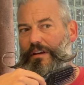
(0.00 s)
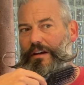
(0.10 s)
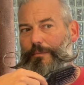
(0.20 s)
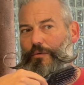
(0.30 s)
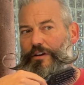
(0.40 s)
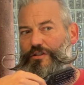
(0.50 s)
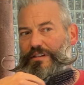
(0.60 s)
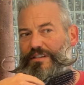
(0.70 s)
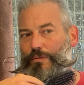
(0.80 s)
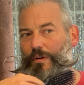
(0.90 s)
brush
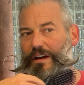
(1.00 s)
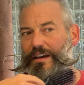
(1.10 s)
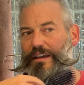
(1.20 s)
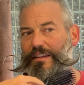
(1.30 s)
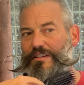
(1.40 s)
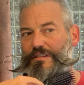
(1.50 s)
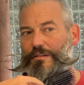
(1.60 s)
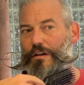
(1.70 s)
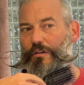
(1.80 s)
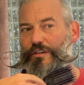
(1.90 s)
this way, and then
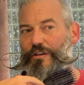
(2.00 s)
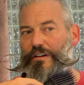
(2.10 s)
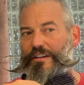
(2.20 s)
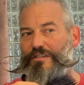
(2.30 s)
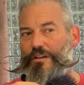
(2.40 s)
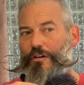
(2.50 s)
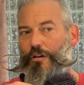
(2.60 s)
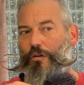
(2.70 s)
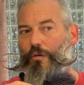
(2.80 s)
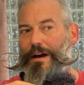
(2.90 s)
slowly turn in so you don't
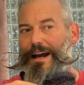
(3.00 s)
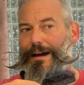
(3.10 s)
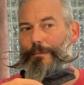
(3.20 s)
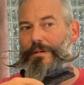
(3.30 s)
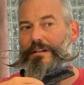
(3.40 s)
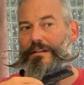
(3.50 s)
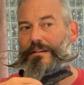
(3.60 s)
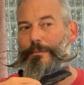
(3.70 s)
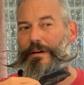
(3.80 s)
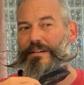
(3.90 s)
grab
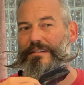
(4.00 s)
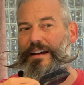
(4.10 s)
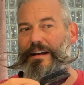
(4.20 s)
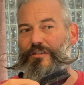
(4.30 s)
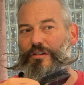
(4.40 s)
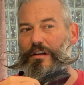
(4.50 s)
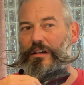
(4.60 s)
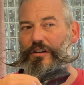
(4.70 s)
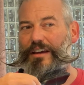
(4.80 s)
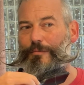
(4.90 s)
the mustache.
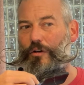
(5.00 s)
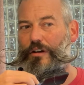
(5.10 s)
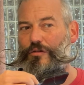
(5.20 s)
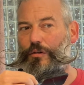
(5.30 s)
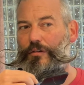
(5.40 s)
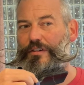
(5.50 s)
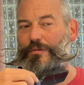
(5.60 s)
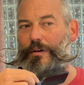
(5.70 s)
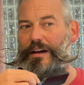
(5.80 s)
You have more control this way.